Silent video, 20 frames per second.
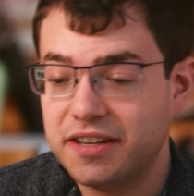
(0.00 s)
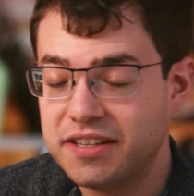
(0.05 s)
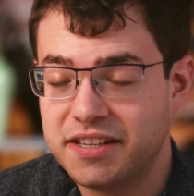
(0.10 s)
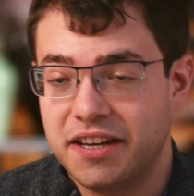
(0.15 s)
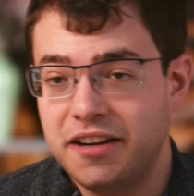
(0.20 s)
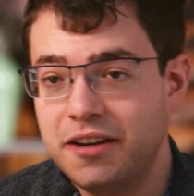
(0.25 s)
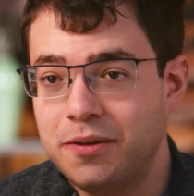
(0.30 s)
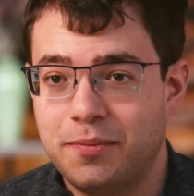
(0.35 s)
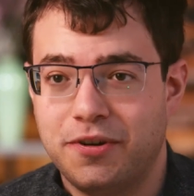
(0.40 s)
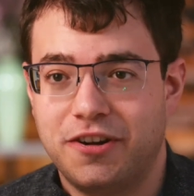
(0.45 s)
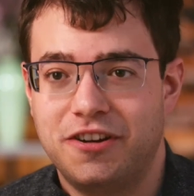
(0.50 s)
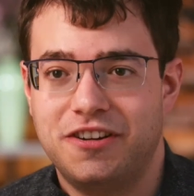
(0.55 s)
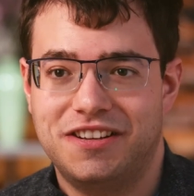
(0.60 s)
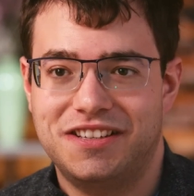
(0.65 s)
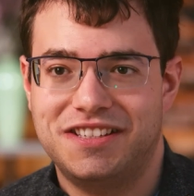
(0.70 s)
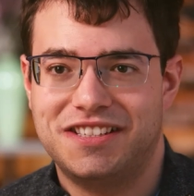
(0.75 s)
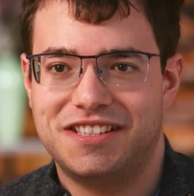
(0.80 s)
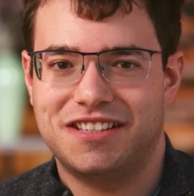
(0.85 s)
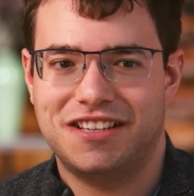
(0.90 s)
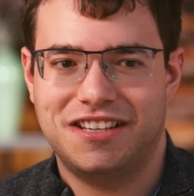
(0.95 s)
The exciting part
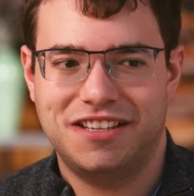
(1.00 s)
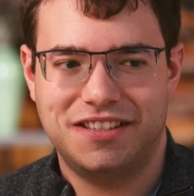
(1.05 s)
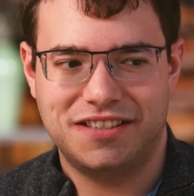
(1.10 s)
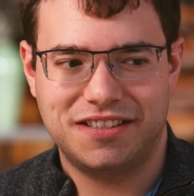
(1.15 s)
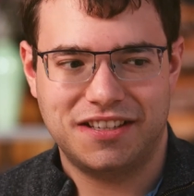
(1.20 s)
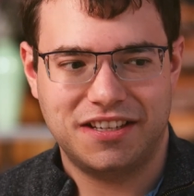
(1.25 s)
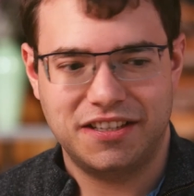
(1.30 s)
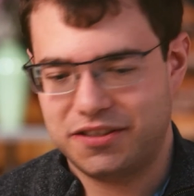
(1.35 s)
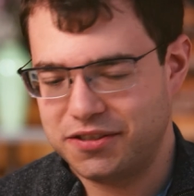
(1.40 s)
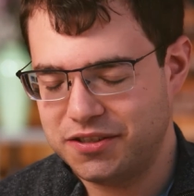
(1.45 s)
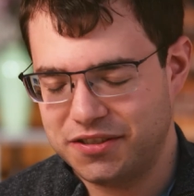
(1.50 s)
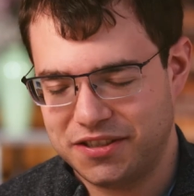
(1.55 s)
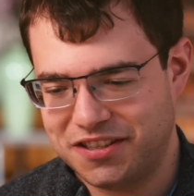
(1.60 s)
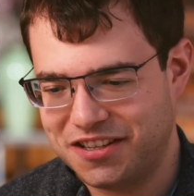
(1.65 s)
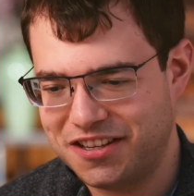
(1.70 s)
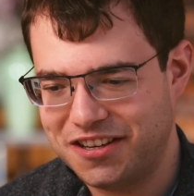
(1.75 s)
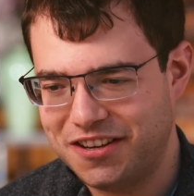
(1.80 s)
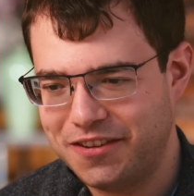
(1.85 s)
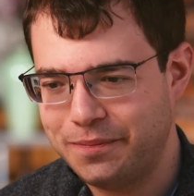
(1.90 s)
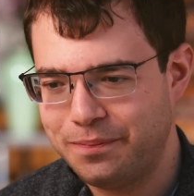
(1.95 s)
is is it's
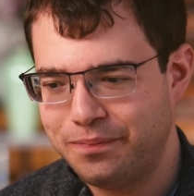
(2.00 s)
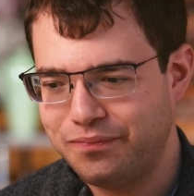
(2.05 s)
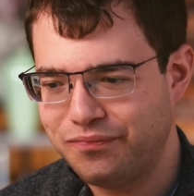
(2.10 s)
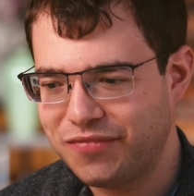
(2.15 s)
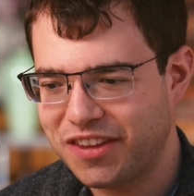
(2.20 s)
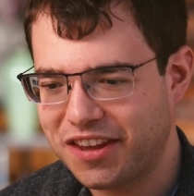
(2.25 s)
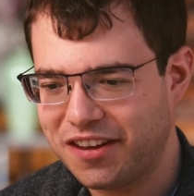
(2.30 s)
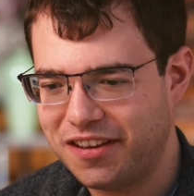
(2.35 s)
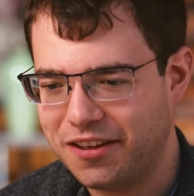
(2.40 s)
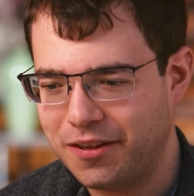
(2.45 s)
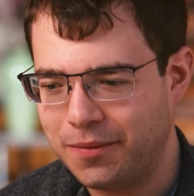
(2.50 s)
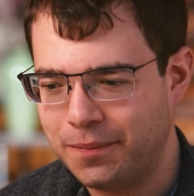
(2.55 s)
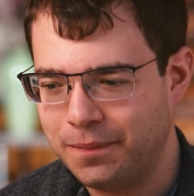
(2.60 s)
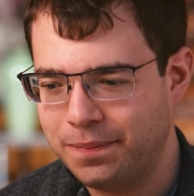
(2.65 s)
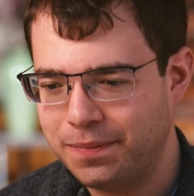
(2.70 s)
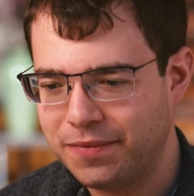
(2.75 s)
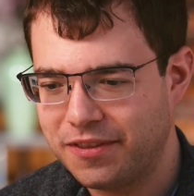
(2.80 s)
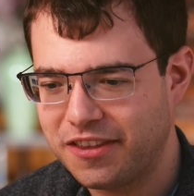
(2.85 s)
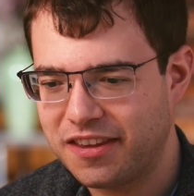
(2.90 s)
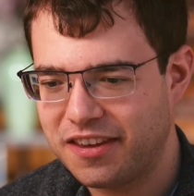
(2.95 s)
just um,
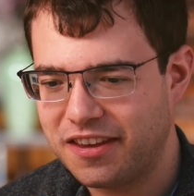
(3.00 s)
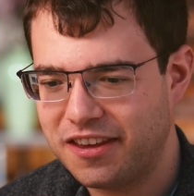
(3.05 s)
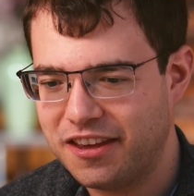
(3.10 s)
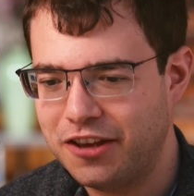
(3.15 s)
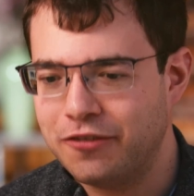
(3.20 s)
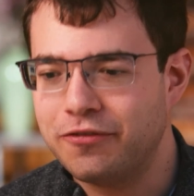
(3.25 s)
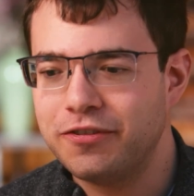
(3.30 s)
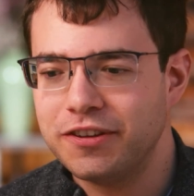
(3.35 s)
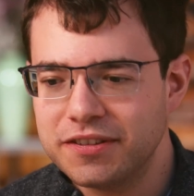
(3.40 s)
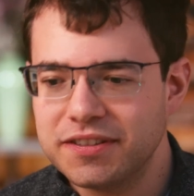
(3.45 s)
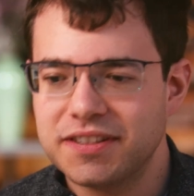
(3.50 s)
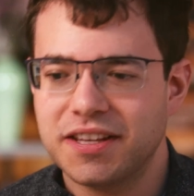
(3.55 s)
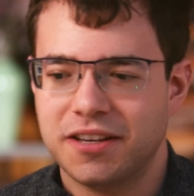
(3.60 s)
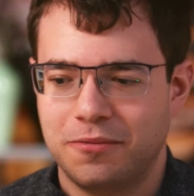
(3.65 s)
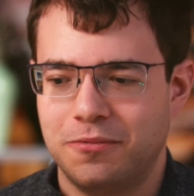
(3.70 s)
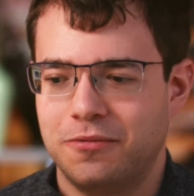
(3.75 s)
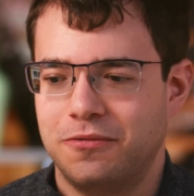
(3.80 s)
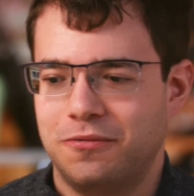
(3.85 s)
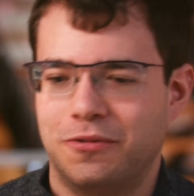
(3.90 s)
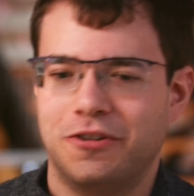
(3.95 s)
it feels
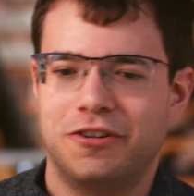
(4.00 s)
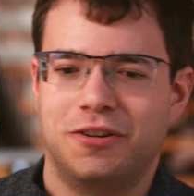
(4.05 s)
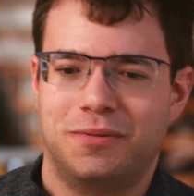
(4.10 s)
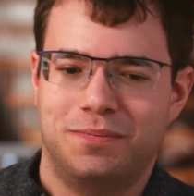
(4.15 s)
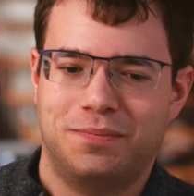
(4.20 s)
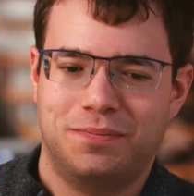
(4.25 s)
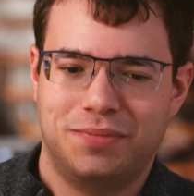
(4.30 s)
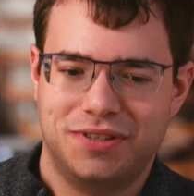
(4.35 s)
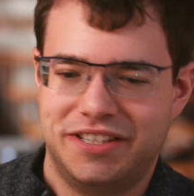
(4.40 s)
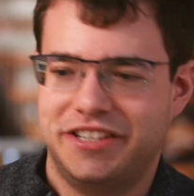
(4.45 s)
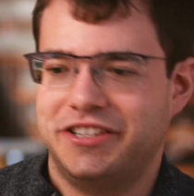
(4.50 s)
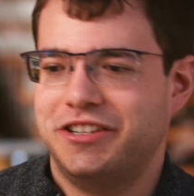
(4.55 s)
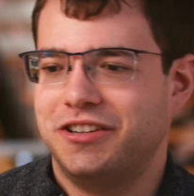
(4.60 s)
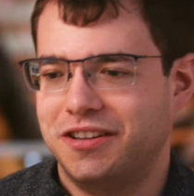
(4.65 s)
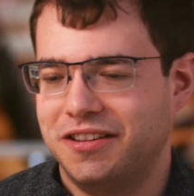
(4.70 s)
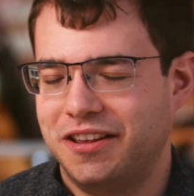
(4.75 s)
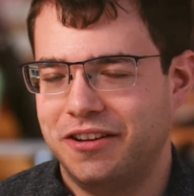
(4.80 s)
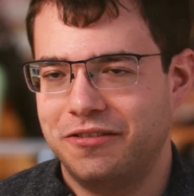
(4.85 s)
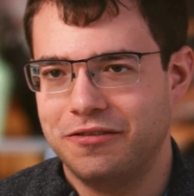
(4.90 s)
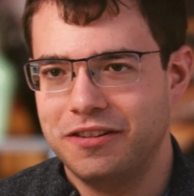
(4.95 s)
like we're in a position
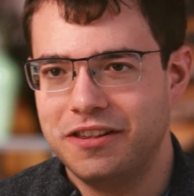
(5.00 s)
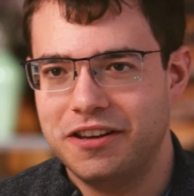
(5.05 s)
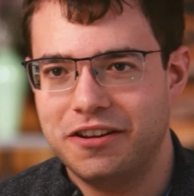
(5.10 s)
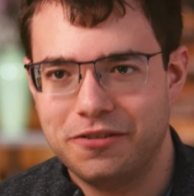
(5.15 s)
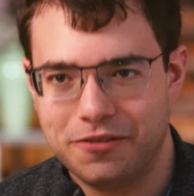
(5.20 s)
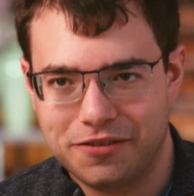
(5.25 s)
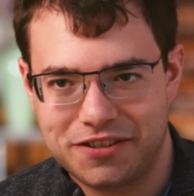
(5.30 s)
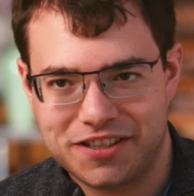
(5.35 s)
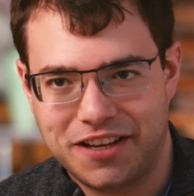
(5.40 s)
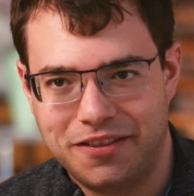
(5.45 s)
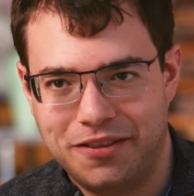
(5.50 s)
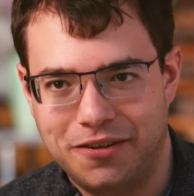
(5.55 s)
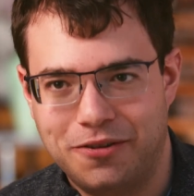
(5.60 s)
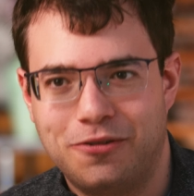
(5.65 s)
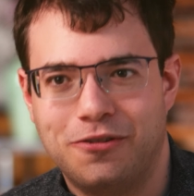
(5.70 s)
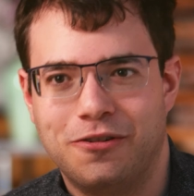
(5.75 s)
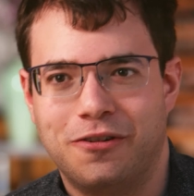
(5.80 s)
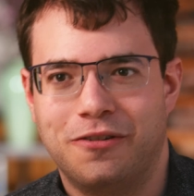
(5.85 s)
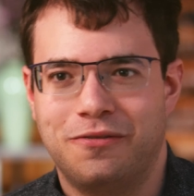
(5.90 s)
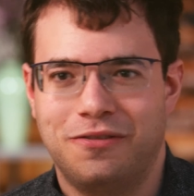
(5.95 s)
to like really understand the
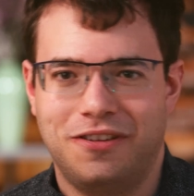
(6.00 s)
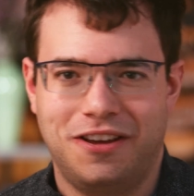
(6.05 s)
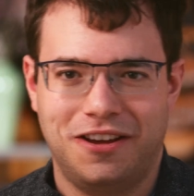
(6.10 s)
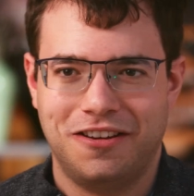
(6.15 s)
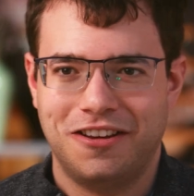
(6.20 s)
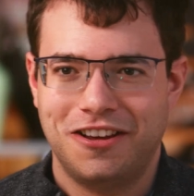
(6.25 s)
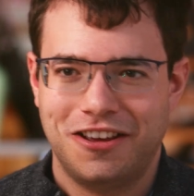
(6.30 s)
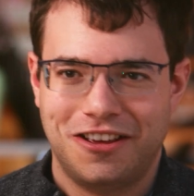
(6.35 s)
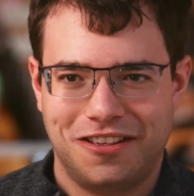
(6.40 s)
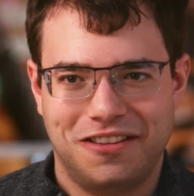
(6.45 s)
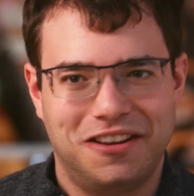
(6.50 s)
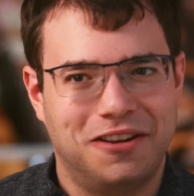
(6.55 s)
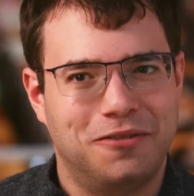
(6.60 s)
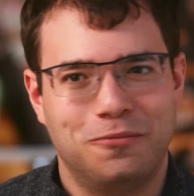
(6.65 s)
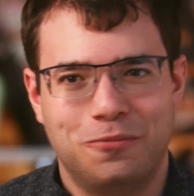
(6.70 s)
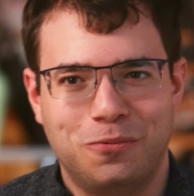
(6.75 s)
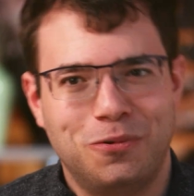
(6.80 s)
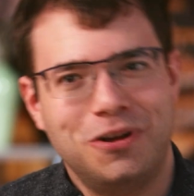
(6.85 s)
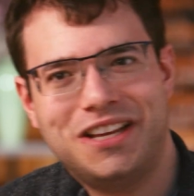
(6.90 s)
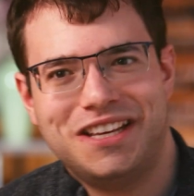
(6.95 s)
core of like like
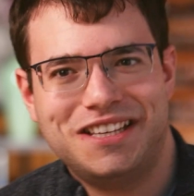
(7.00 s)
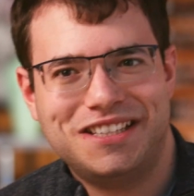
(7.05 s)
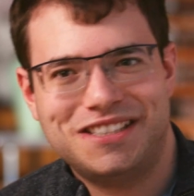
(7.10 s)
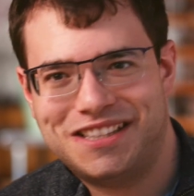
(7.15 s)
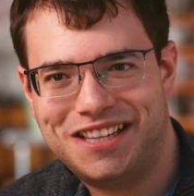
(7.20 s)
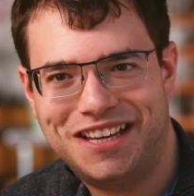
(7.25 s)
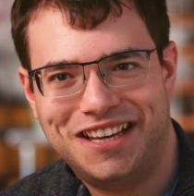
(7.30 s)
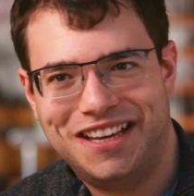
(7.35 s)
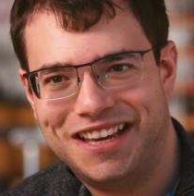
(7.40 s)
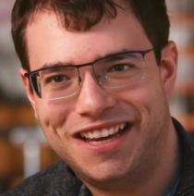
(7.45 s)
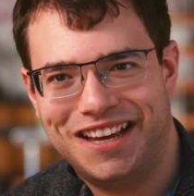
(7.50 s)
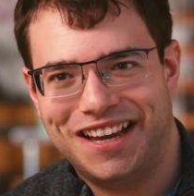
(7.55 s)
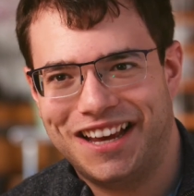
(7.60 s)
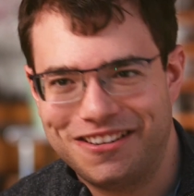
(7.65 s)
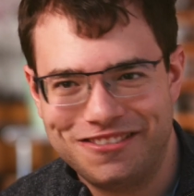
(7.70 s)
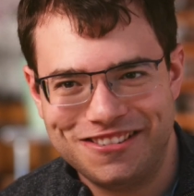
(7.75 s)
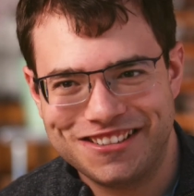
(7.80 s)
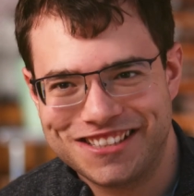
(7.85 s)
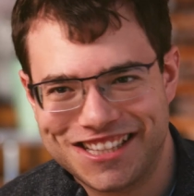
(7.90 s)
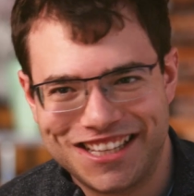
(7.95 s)
what is thinking
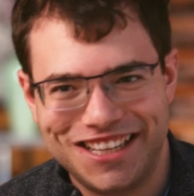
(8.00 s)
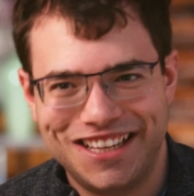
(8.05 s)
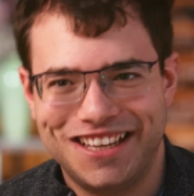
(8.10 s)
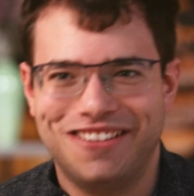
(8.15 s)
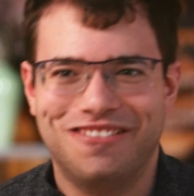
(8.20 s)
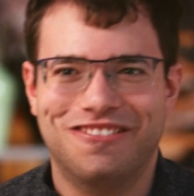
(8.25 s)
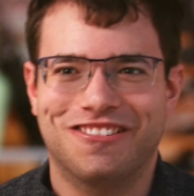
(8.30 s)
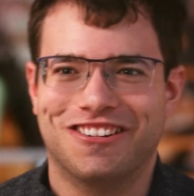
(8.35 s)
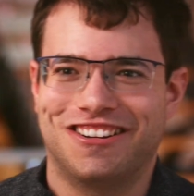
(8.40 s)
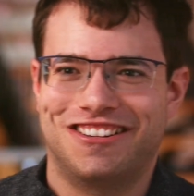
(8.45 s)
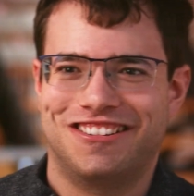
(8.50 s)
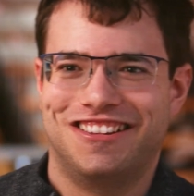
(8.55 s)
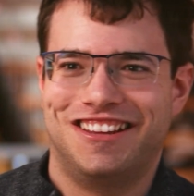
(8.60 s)
how does thinking work